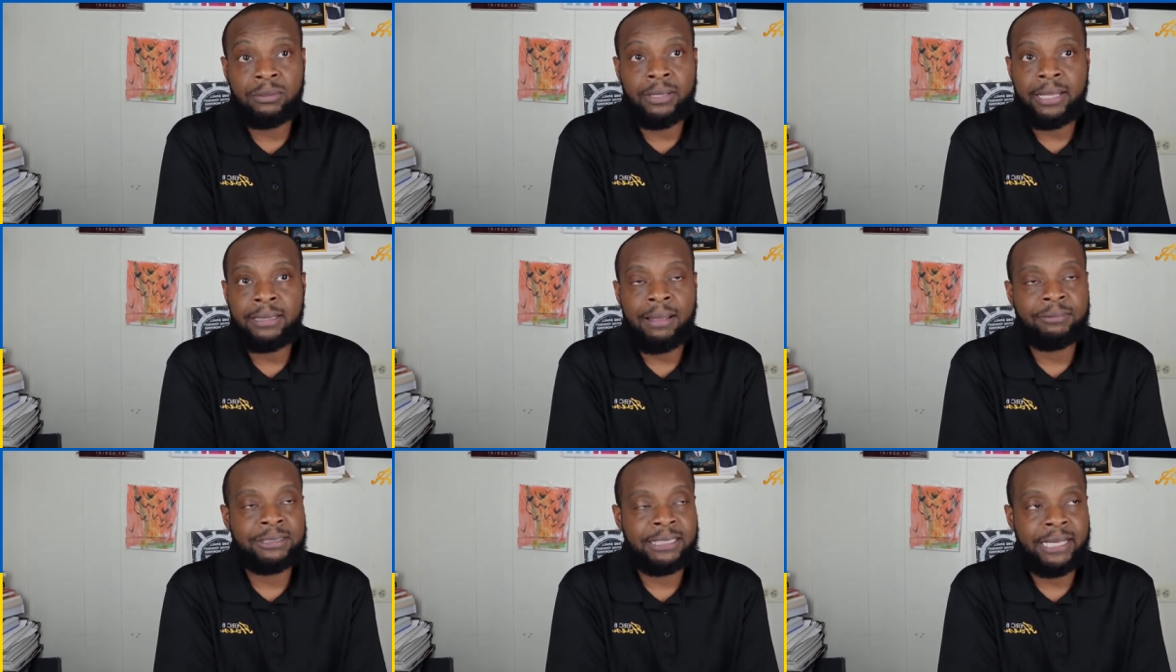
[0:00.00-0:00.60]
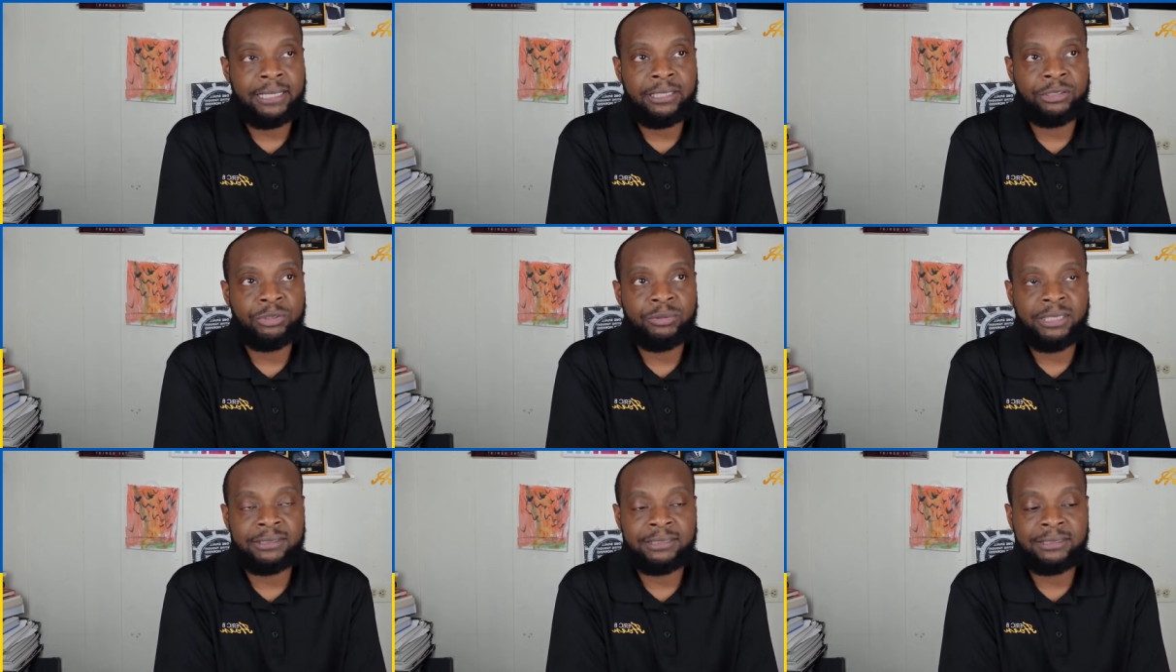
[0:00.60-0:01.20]
And I'm saying
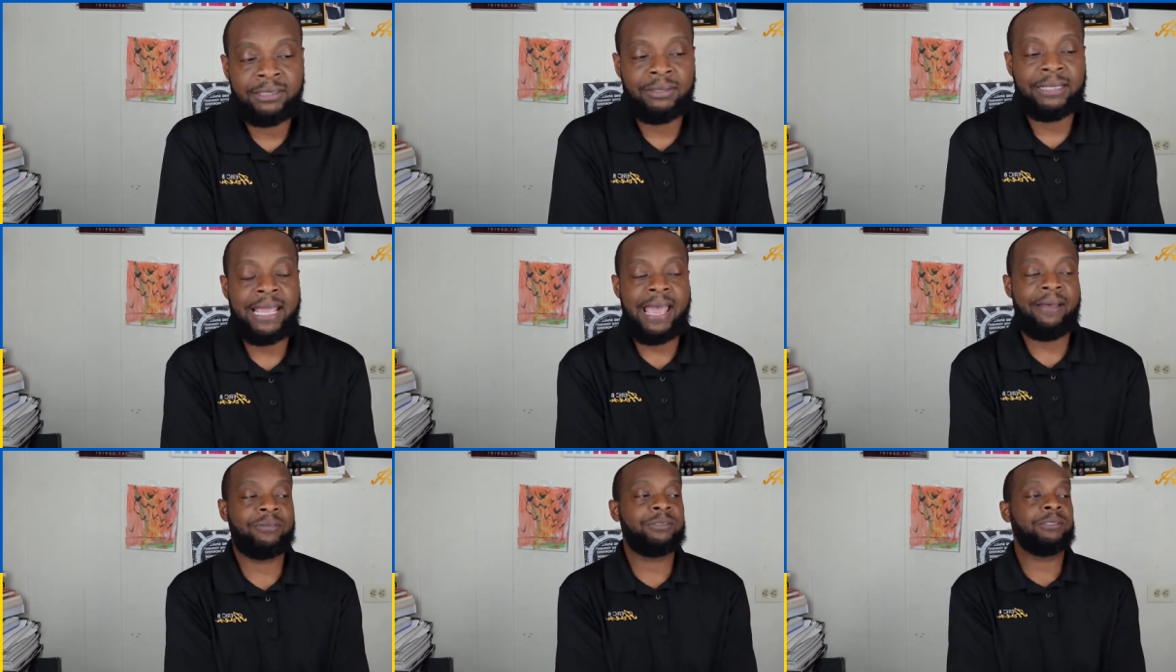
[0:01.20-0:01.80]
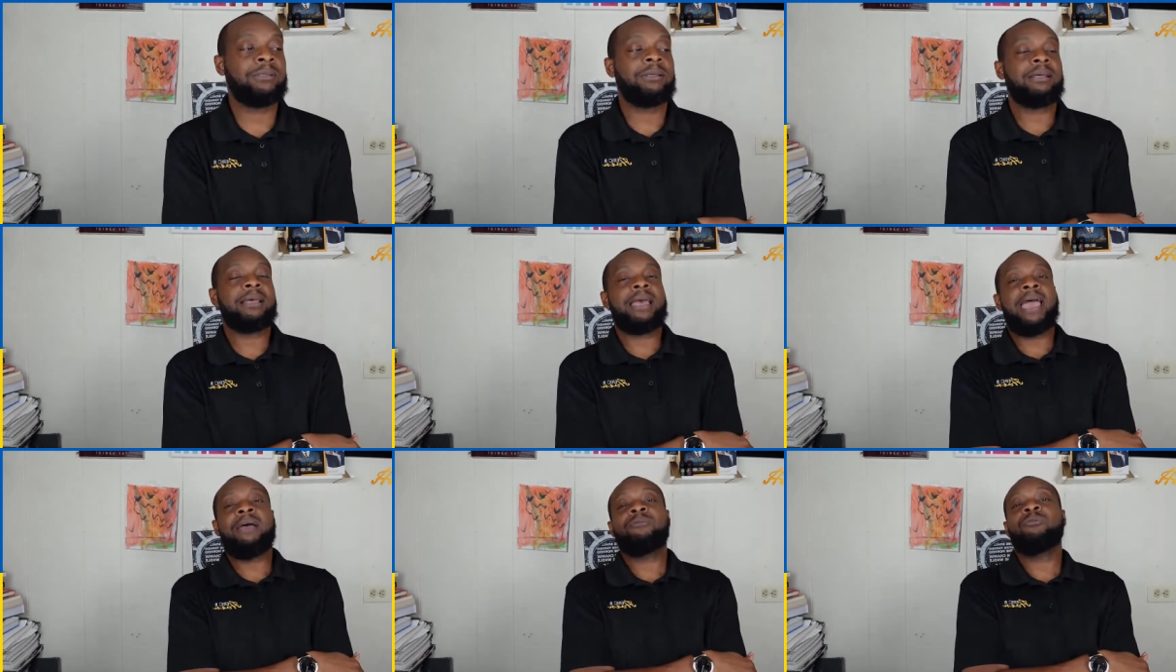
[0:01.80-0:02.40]
that you necessarily have to
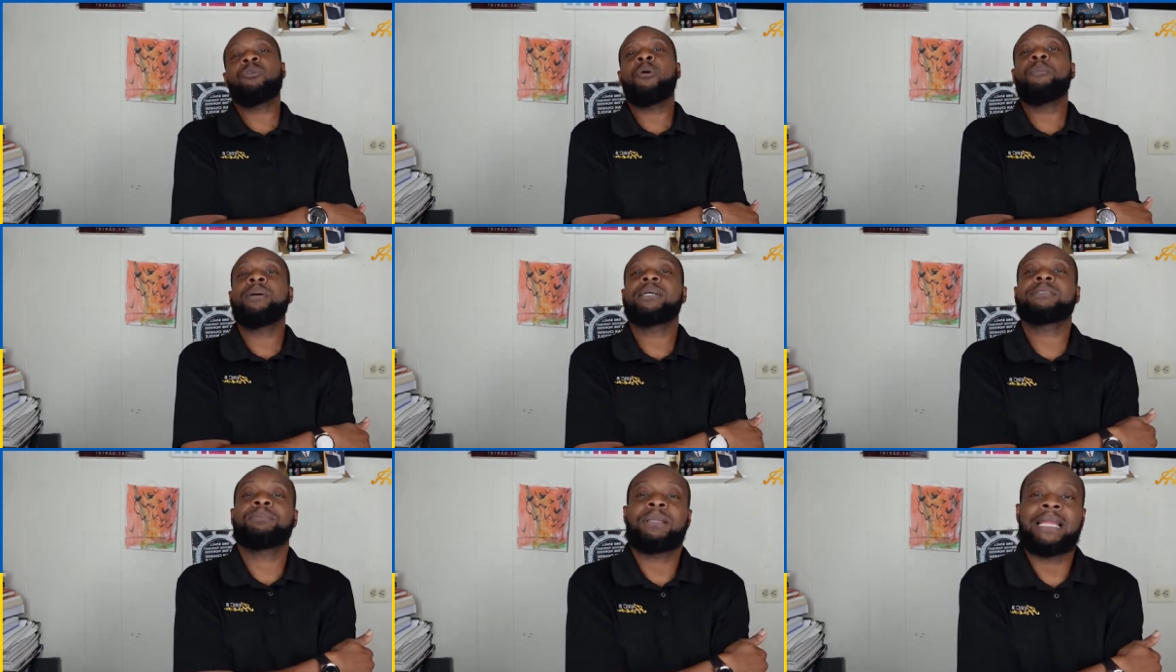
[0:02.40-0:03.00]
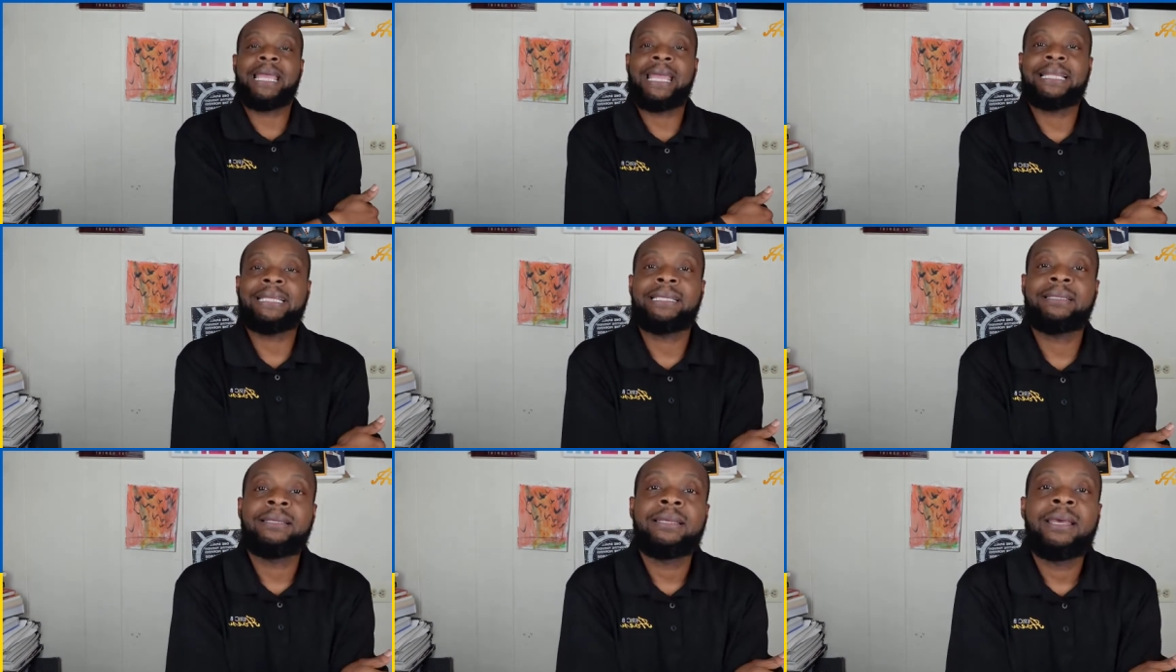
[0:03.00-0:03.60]
have robust
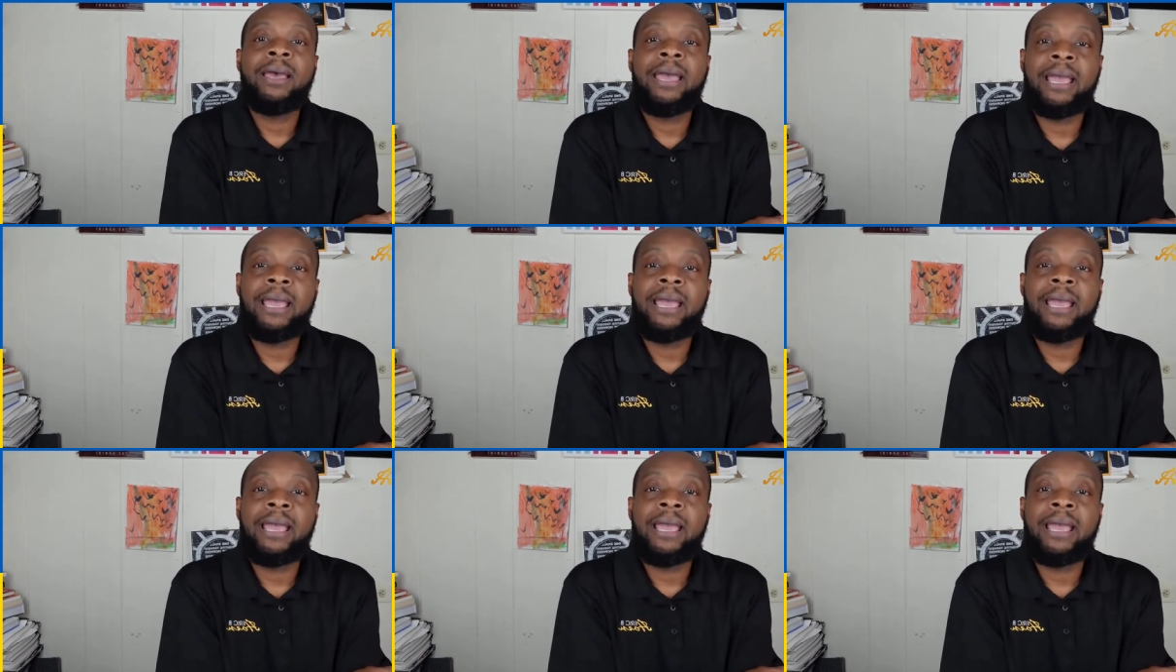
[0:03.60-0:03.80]
planning